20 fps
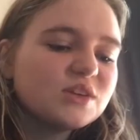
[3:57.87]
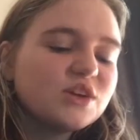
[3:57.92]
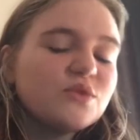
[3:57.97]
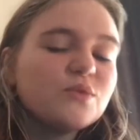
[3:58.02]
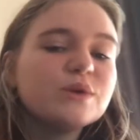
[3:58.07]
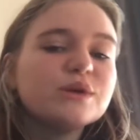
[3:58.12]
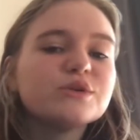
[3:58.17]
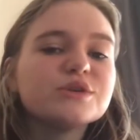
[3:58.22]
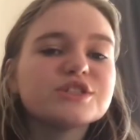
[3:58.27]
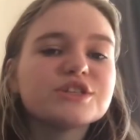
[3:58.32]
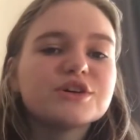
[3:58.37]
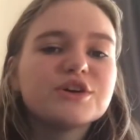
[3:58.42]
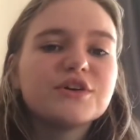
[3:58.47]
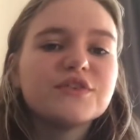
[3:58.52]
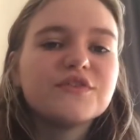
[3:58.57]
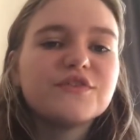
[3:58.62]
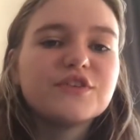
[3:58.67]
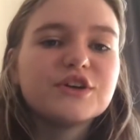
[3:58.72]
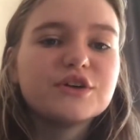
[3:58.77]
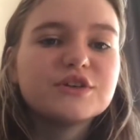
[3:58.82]
We also got a
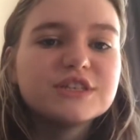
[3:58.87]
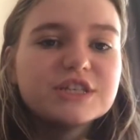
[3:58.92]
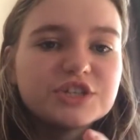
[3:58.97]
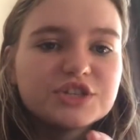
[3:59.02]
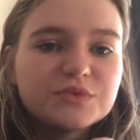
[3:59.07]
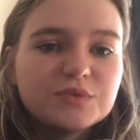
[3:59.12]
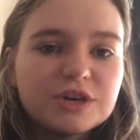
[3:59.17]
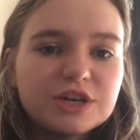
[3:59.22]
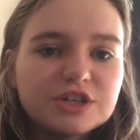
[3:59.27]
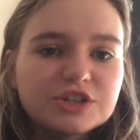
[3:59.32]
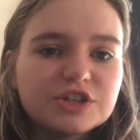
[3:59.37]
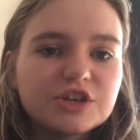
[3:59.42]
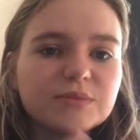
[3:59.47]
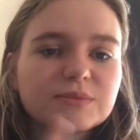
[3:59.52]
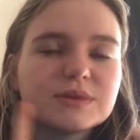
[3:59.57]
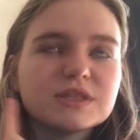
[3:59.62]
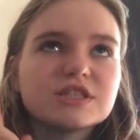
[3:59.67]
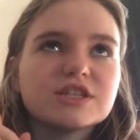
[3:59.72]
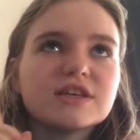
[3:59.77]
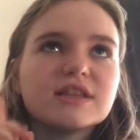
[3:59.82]
free audition
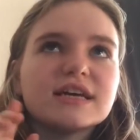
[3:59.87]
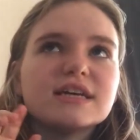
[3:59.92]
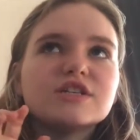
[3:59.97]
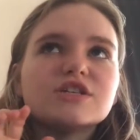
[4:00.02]
workshop, so they're